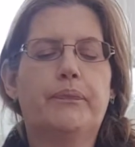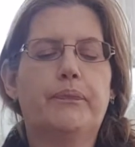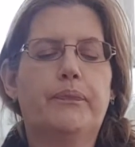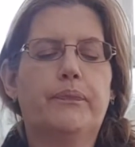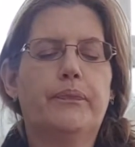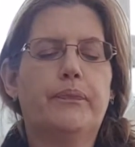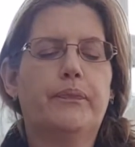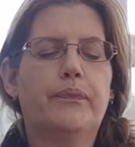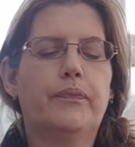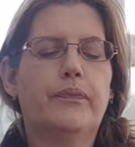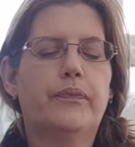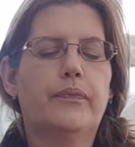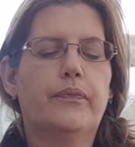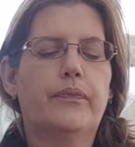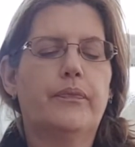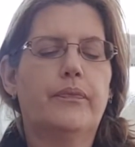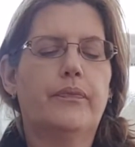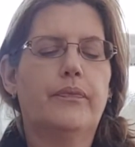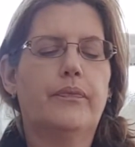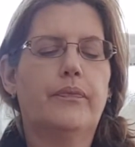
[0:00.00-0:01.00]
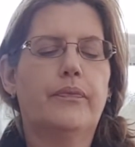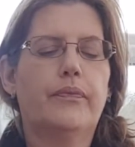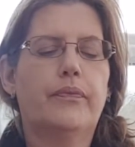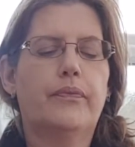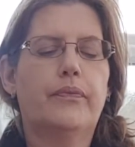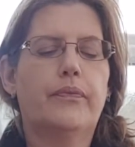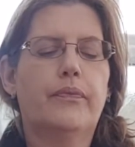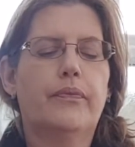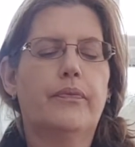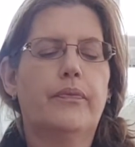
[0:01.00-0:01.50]

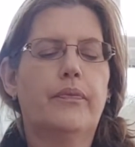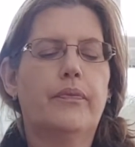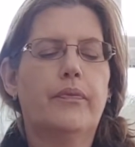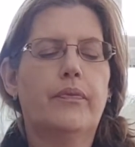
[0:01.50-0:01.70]
(no one is talking)